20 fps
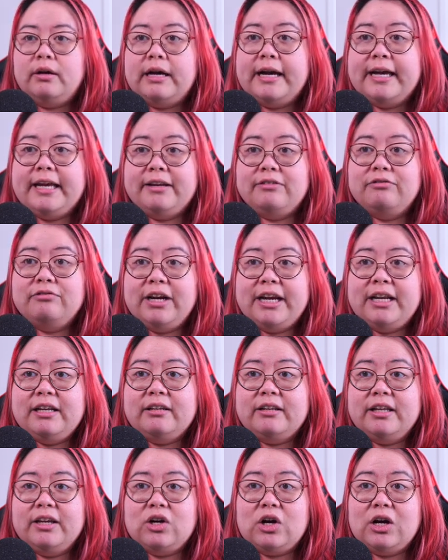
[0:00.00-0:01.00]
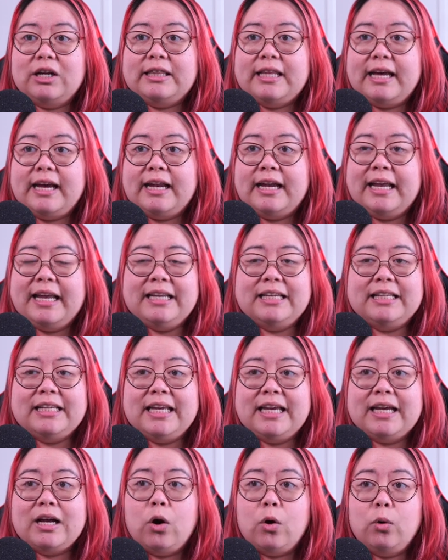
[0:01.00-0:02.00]
I can right-click on that and
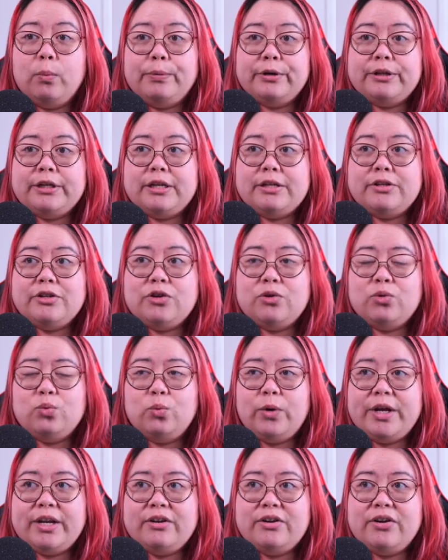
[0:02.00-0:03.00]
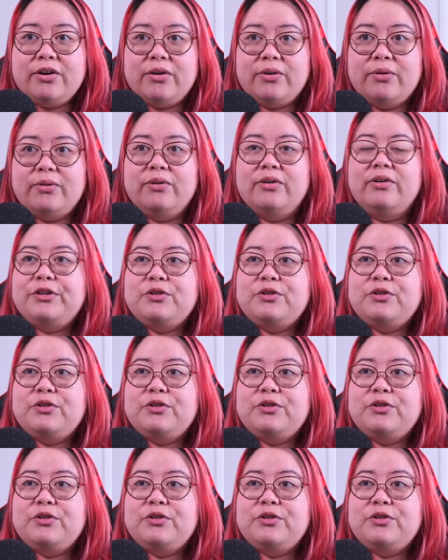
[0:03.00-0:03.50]
click open a new window.